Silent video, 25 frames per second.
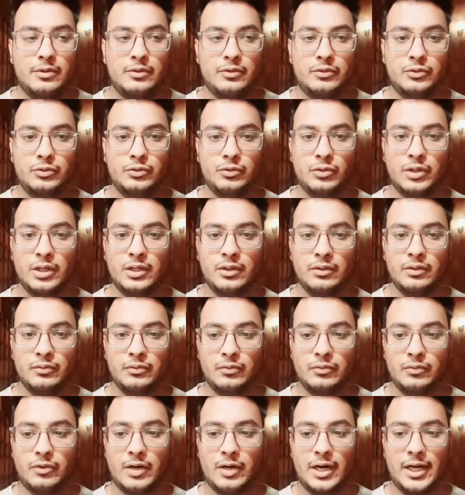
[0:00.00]
you
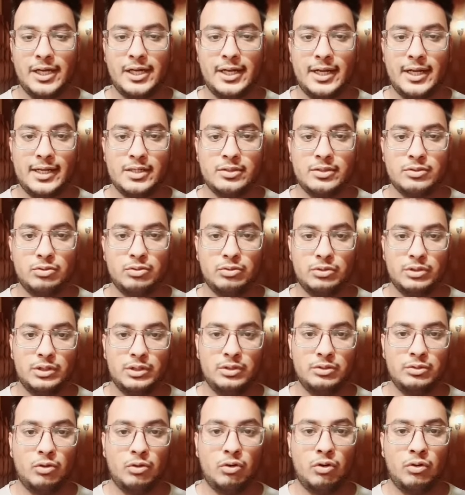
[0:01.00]
can find Axe
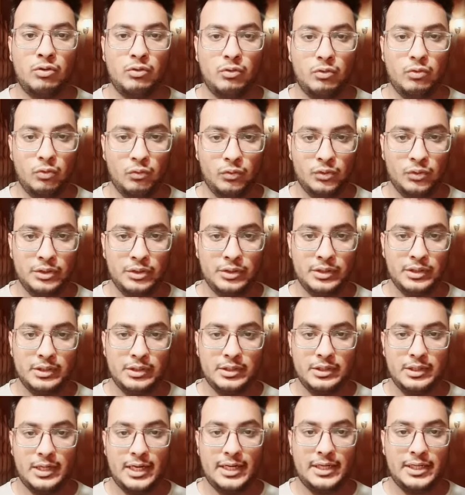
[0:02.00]
in all over
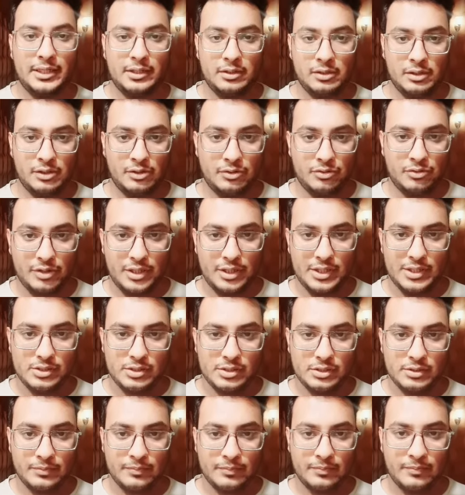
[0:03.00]
90
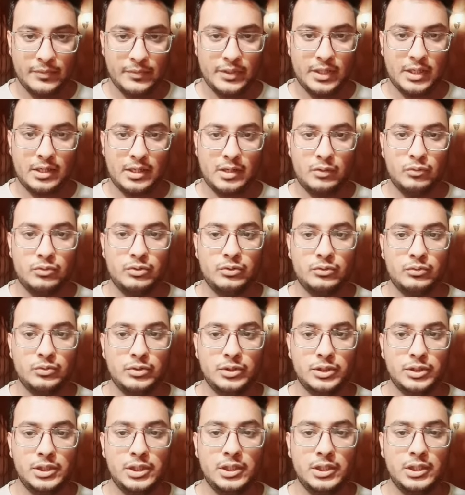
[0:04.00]
countries around the
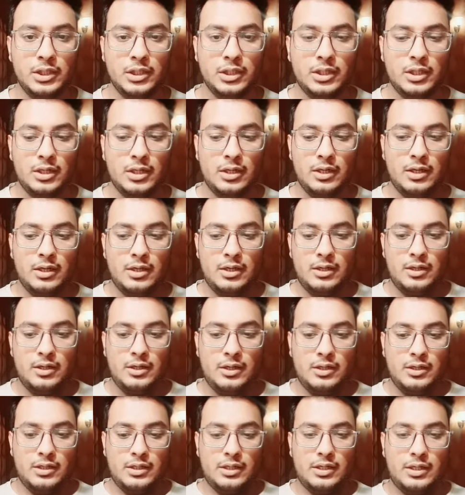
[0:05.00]
world
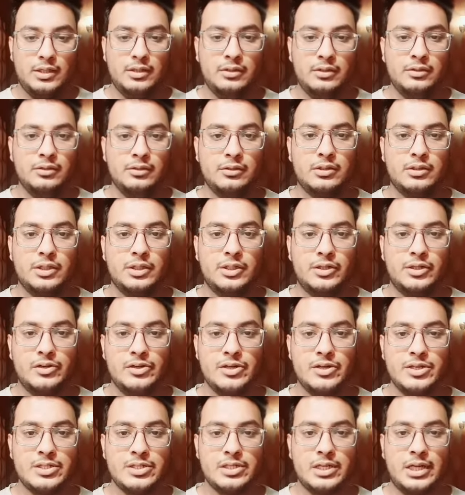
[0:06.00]
in
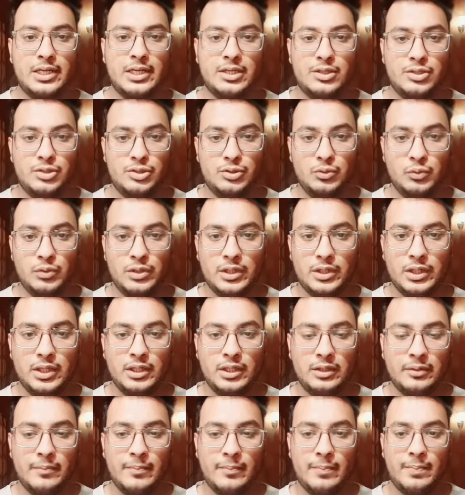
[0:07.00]
countries like
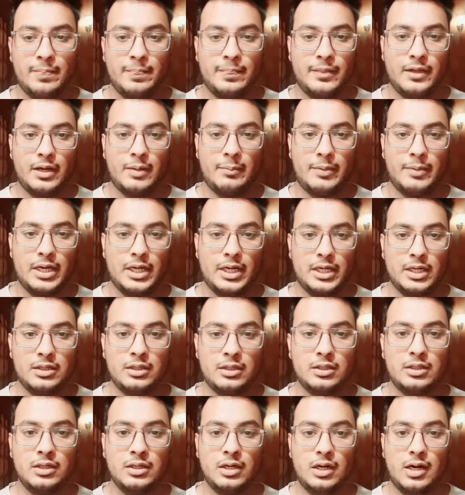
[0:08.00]
UK
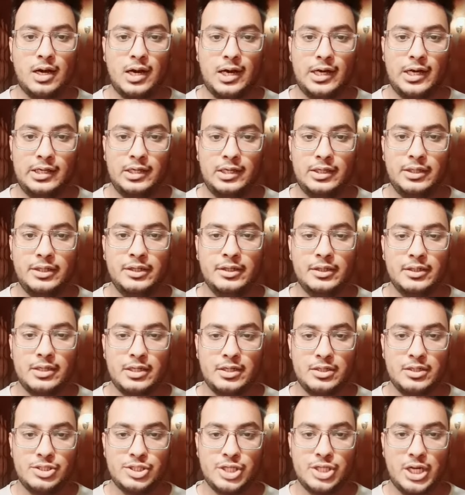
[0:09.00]
America Ireland
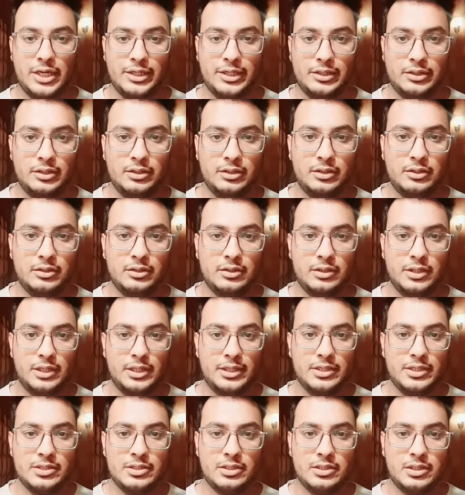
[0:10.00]
and China
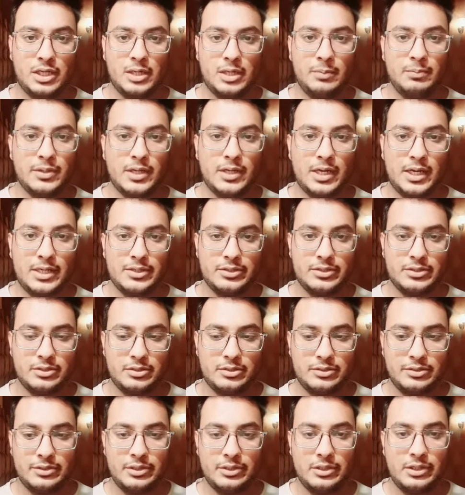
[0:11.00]
it is named as
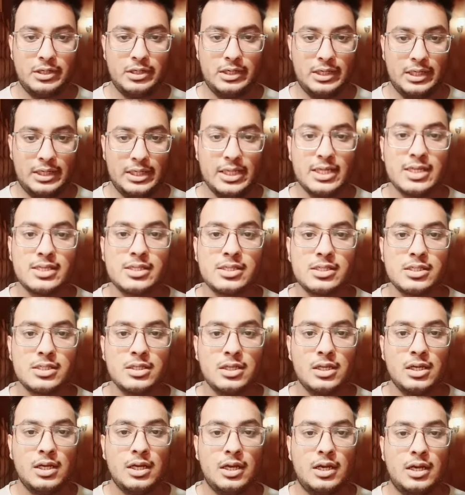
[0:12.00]
Lynx
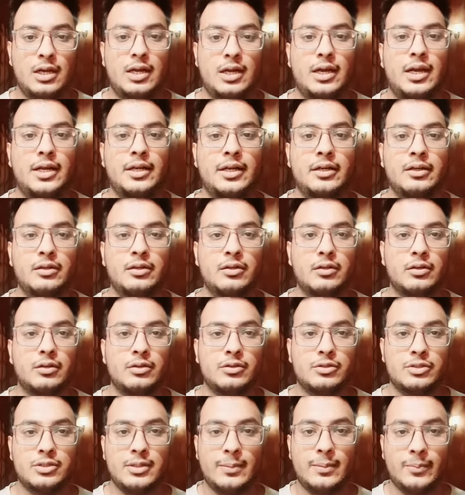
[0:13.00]

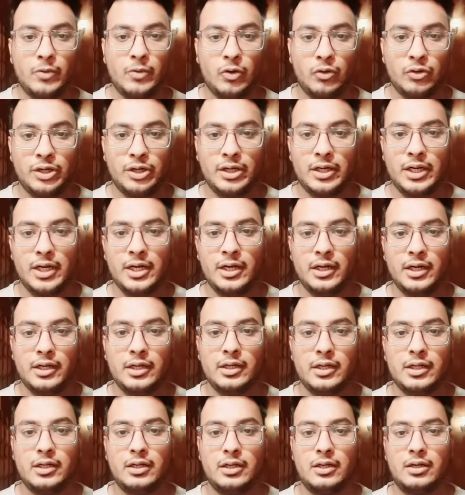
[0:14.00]
and subcontinent
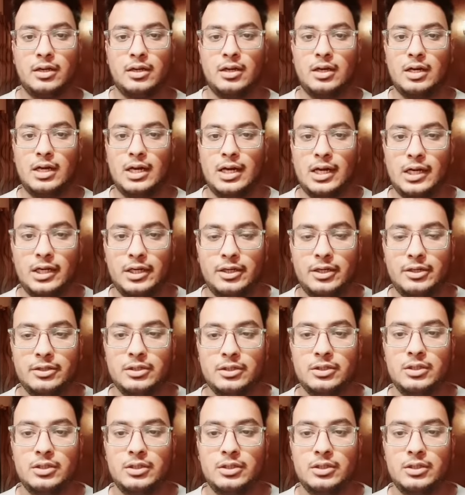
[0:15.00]
and